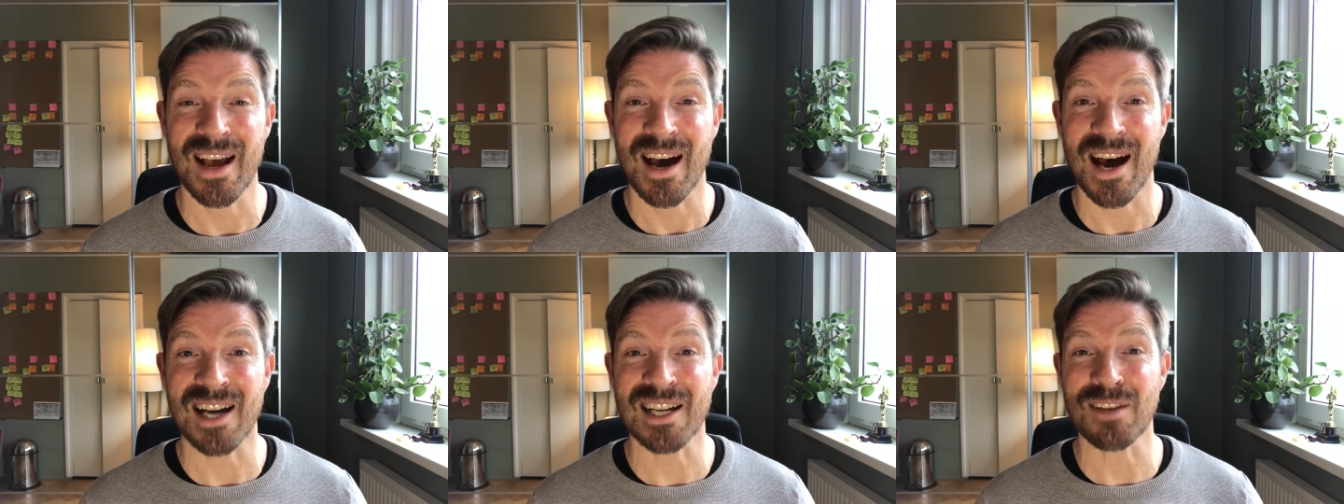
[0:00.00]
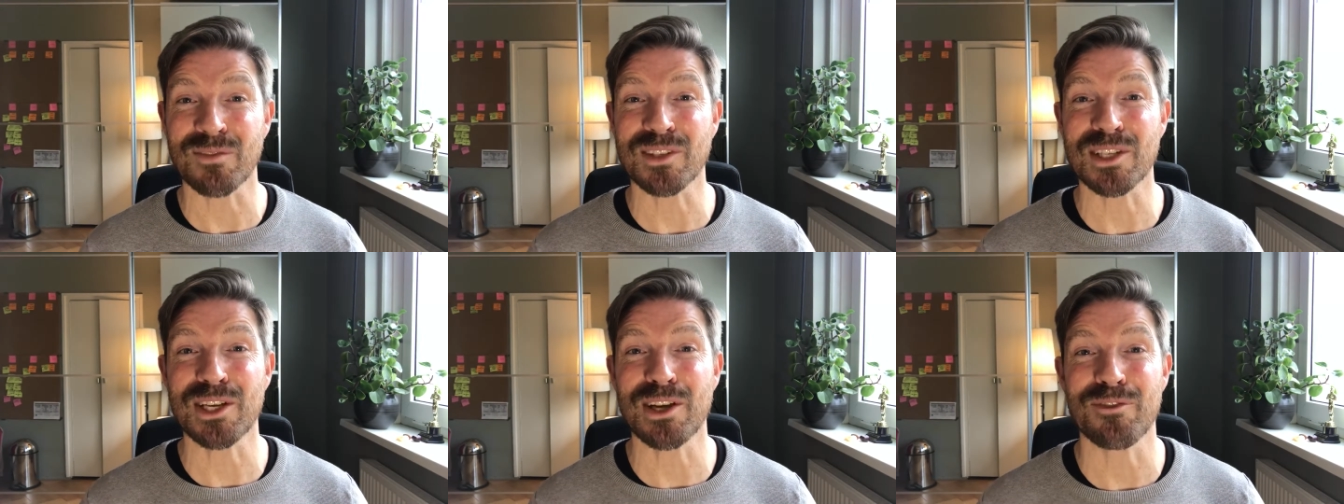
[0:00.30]
I'd
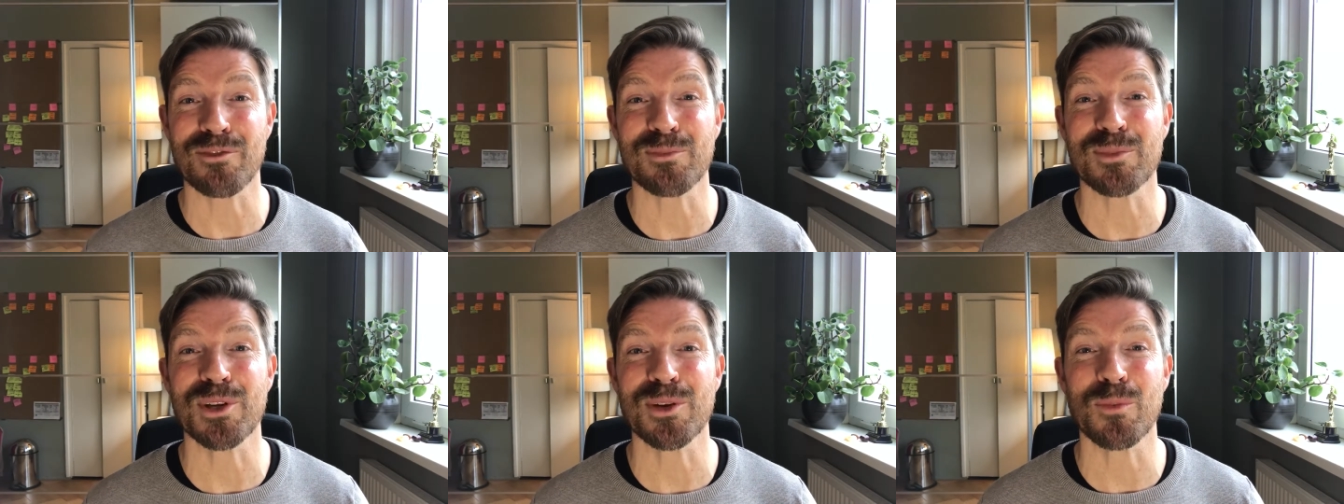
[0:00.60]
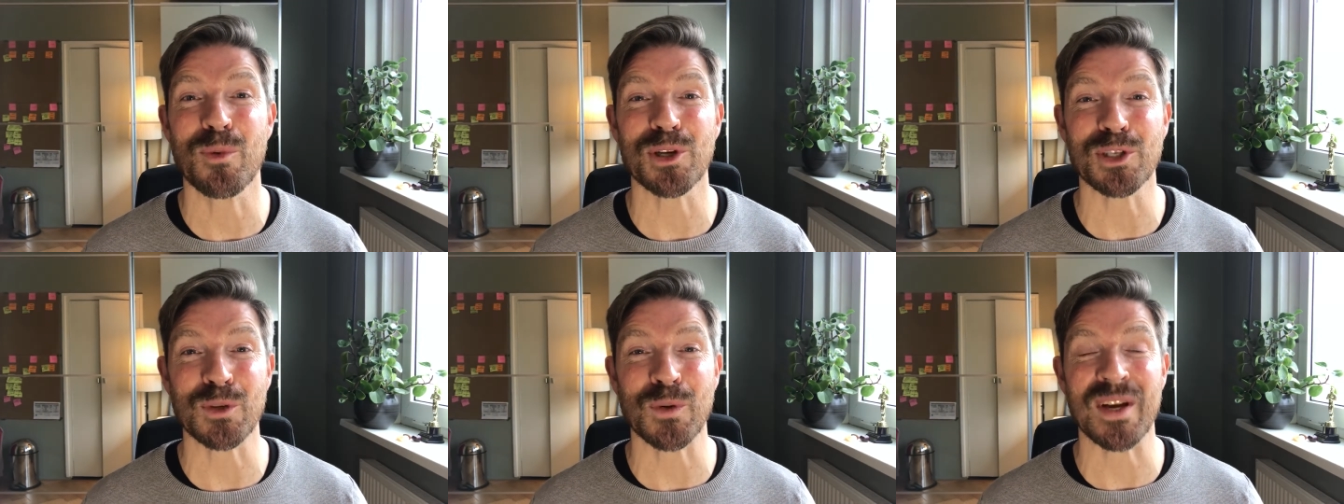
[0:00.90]
love to hear from you
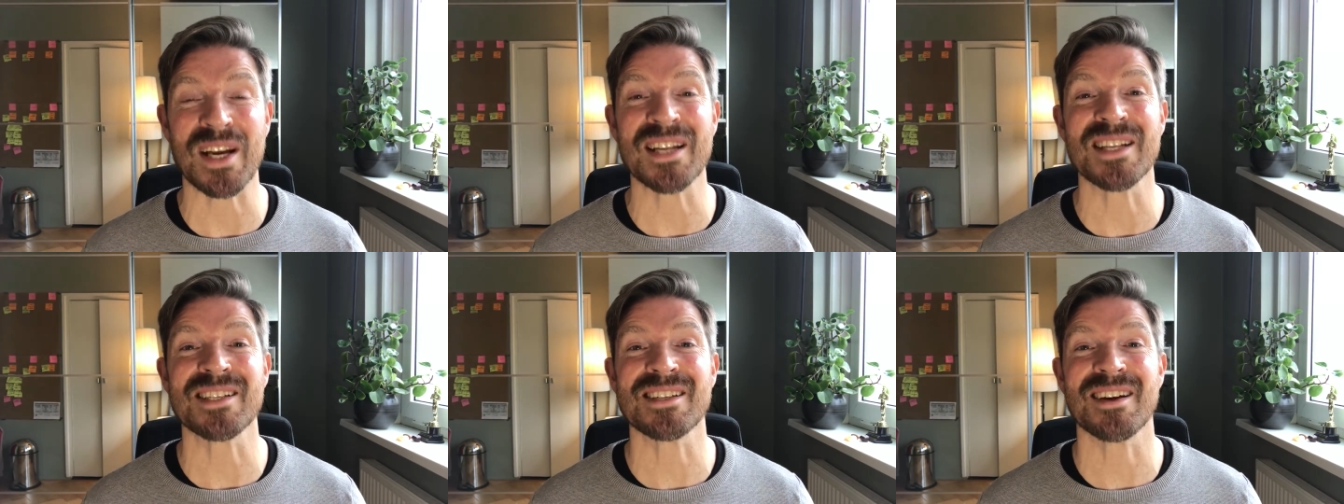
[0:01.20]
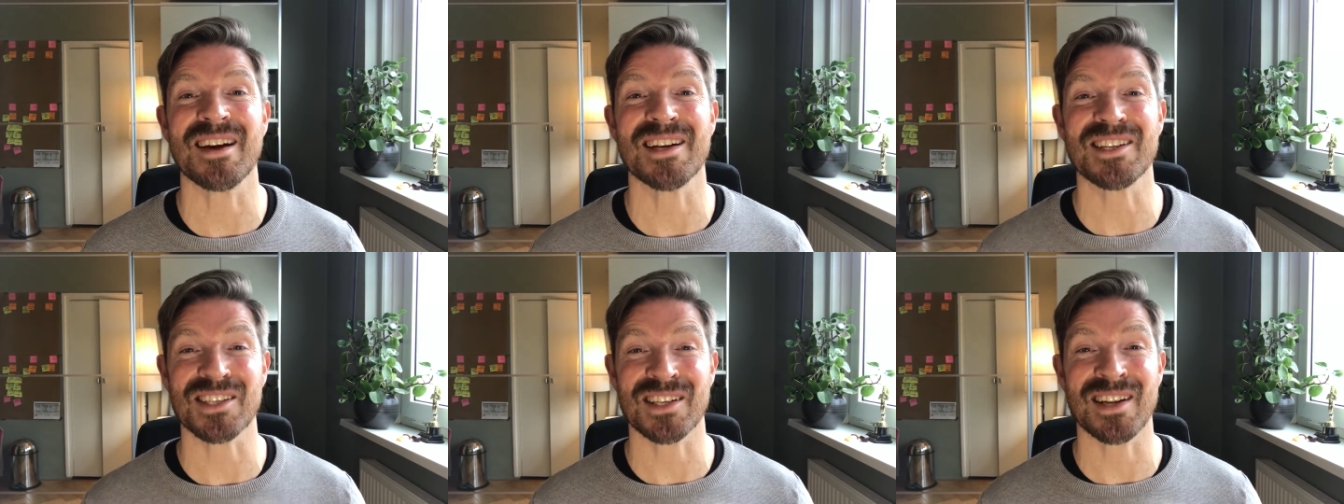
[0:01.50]
what your
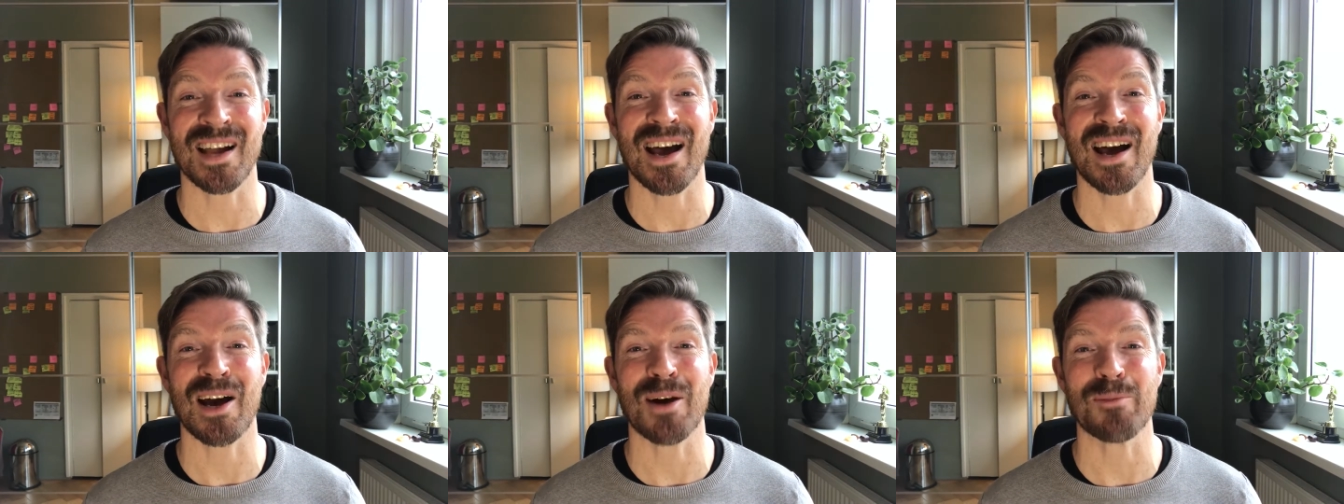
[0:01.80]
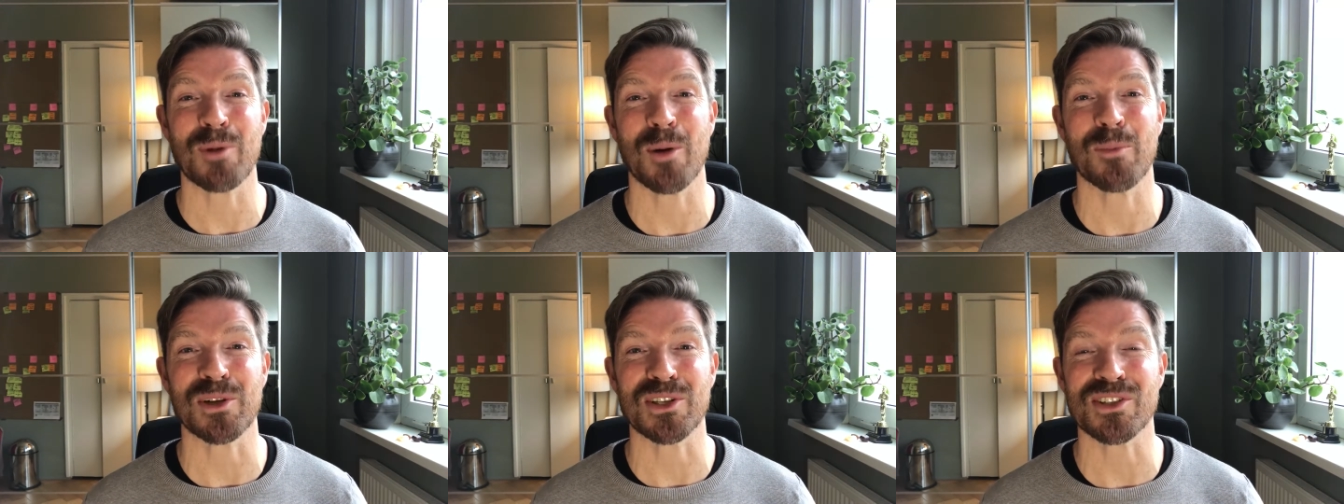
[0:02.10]
insights and aha
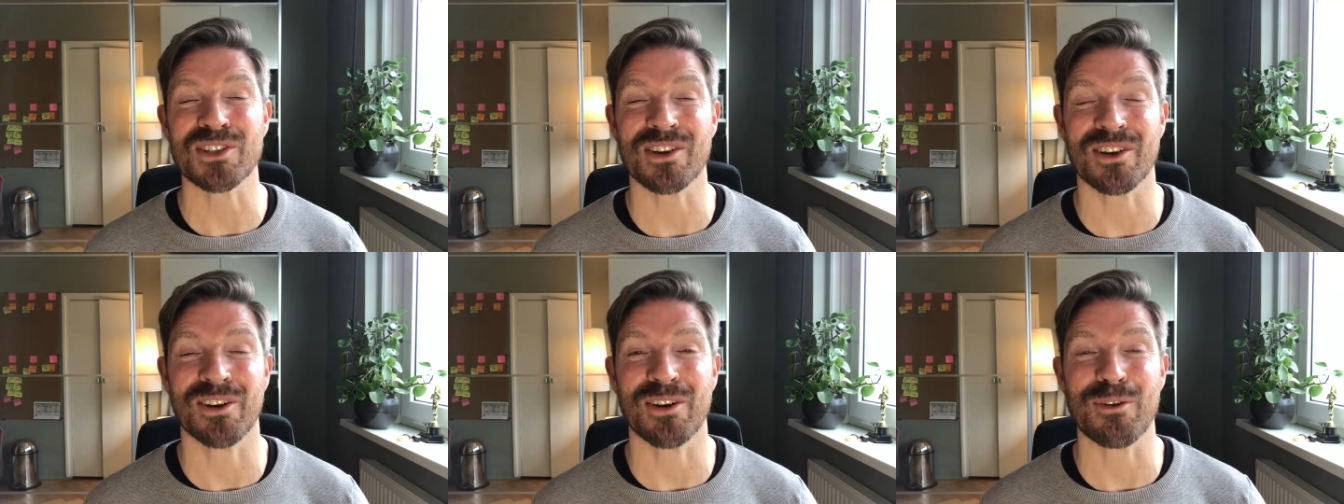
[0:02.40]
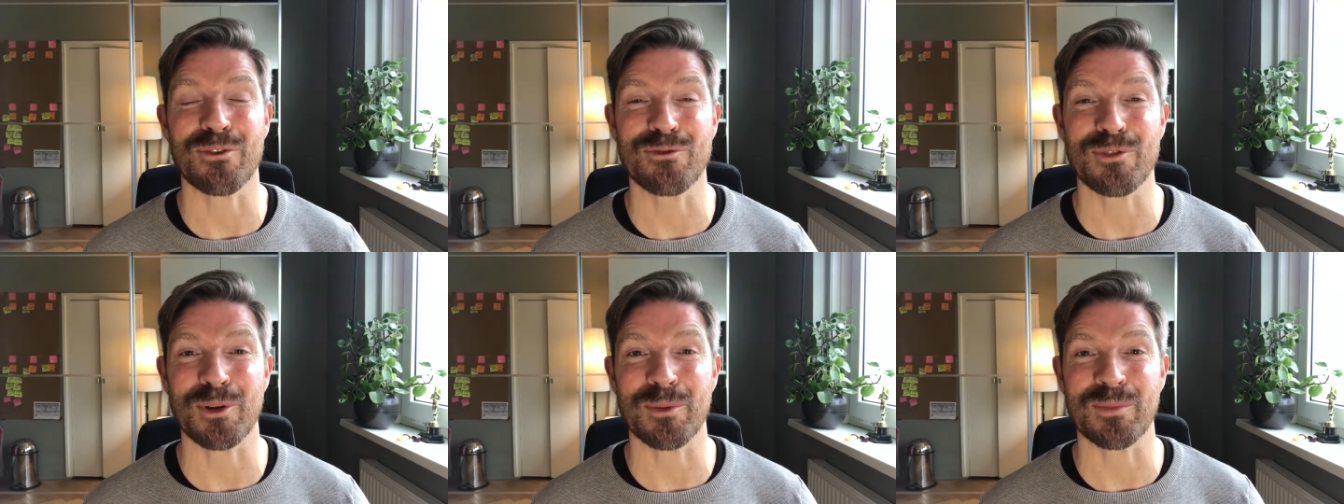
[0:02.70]
moments are
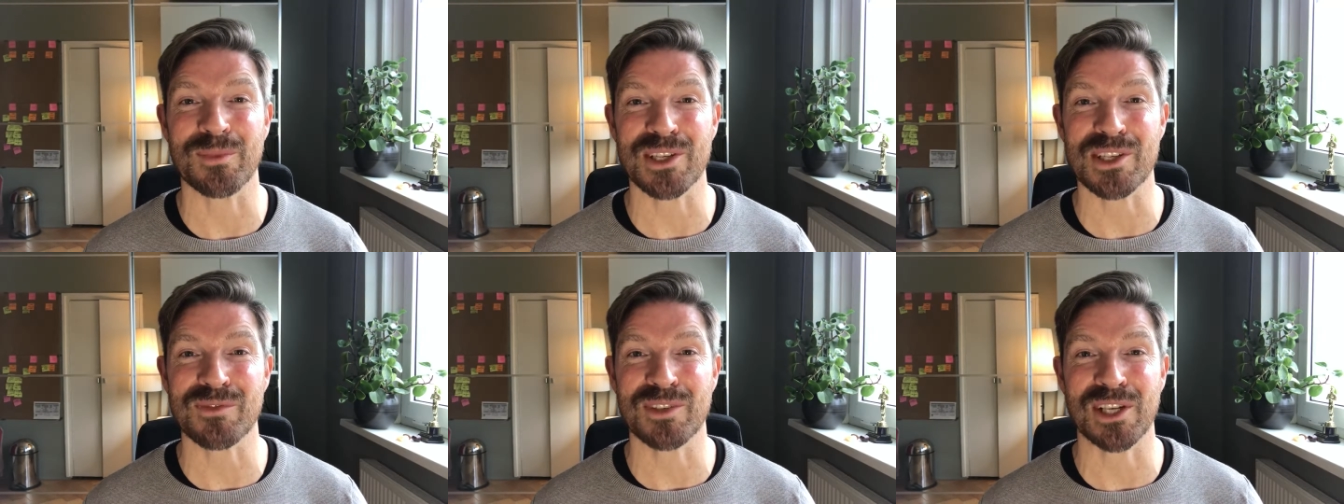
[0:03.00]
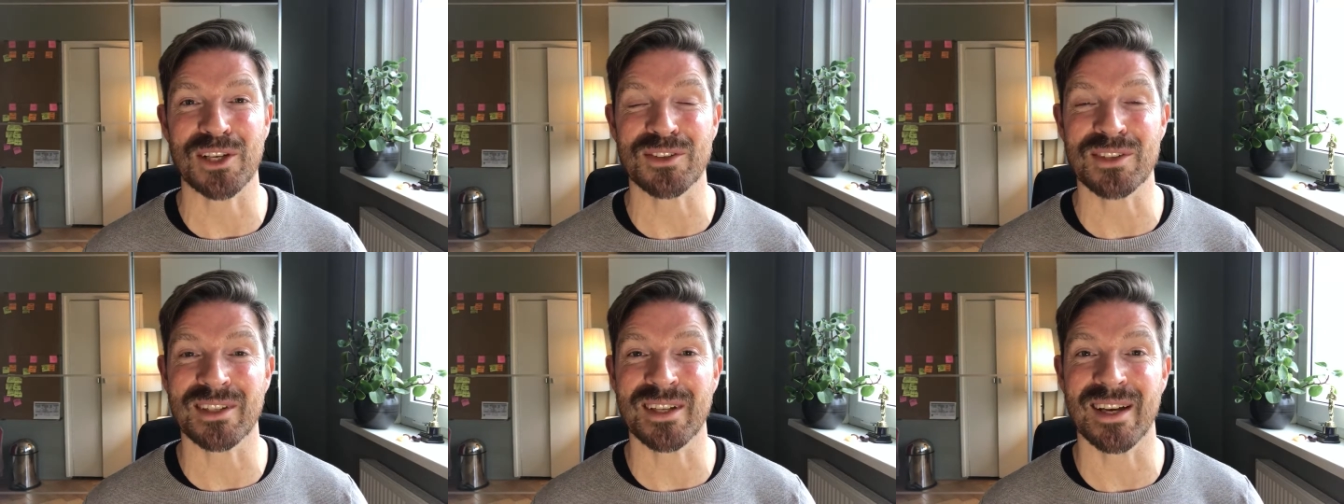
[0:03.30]
from this
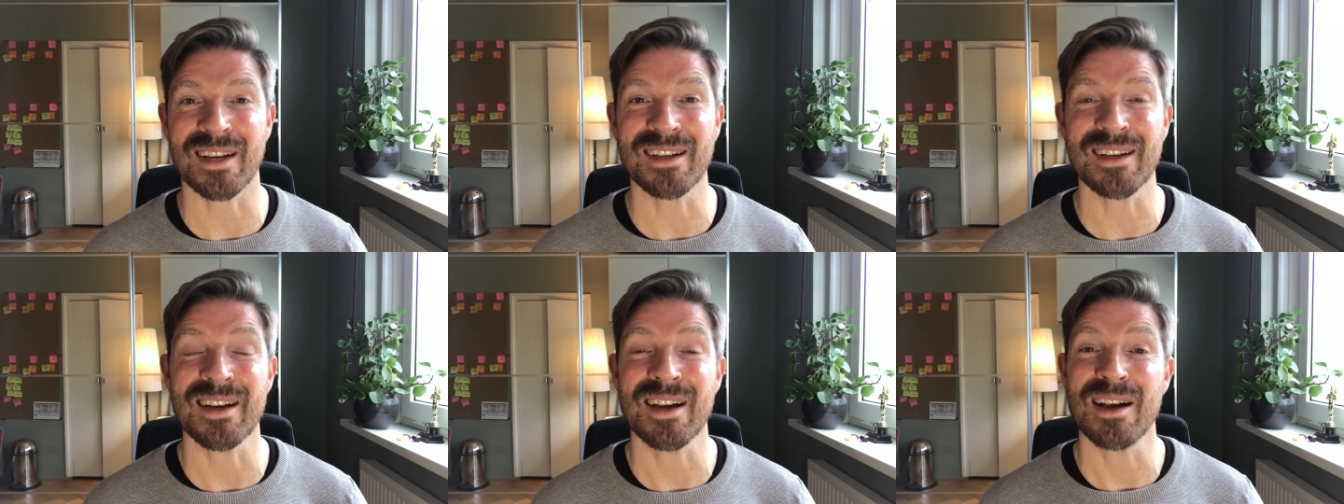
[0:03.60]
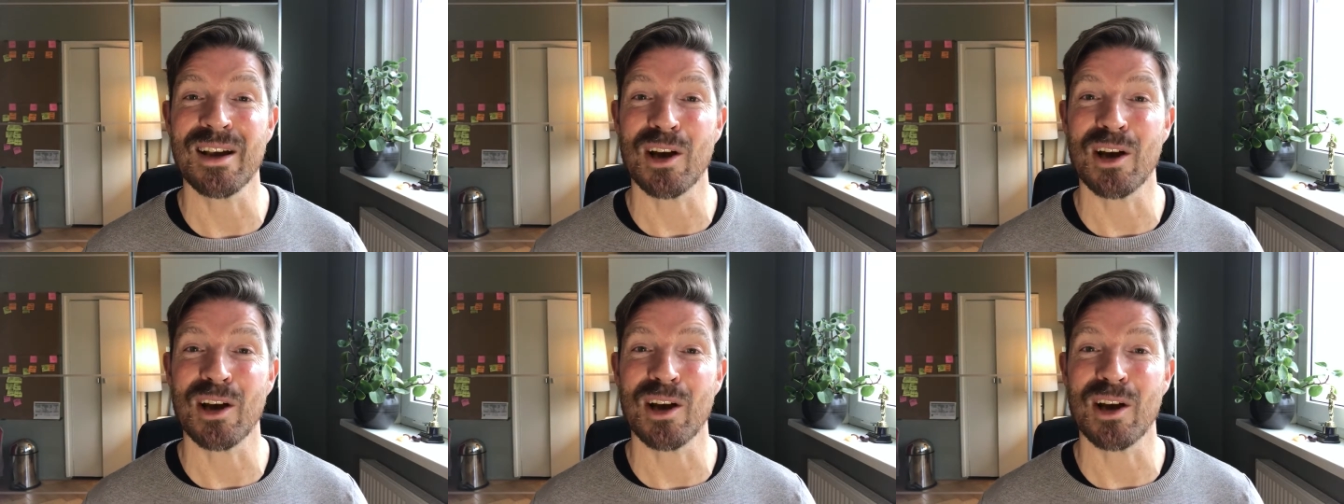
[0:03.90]
video today.